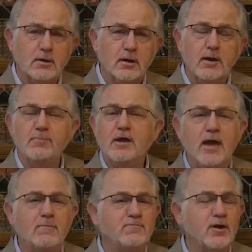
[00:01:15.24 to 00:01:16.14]
it
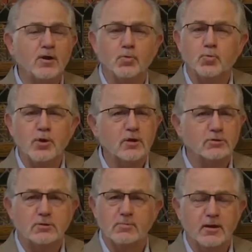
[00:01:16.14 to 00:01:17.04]
became very real
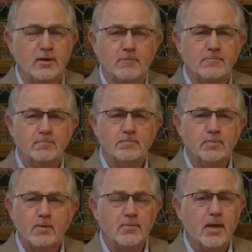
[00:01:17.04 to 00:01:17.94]
to me
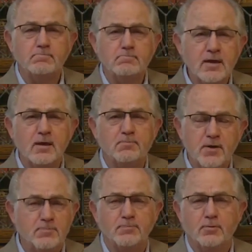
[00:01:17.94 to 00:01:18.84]
that many
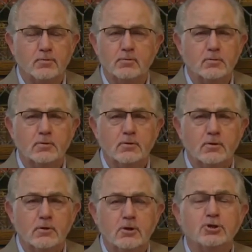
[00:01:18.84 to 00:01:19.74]
people
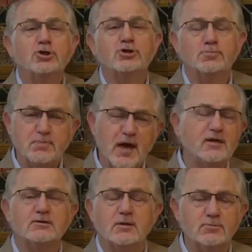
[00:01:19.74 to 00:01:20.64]
just
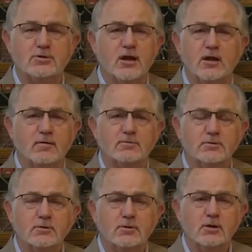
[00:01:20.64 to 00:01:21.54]
base themselves
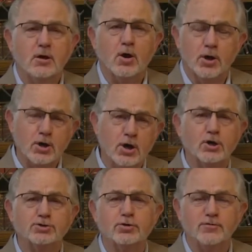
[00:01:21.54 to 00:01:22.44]
on a
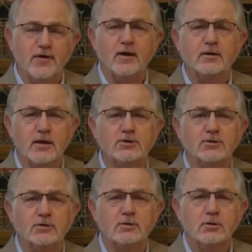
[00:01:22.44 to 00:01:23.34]
cultural
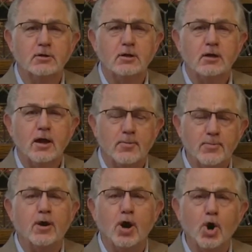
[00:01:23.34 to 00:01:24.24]
foundation, and
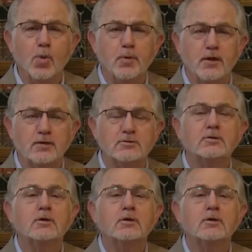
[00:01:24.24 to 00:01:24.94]
their hope is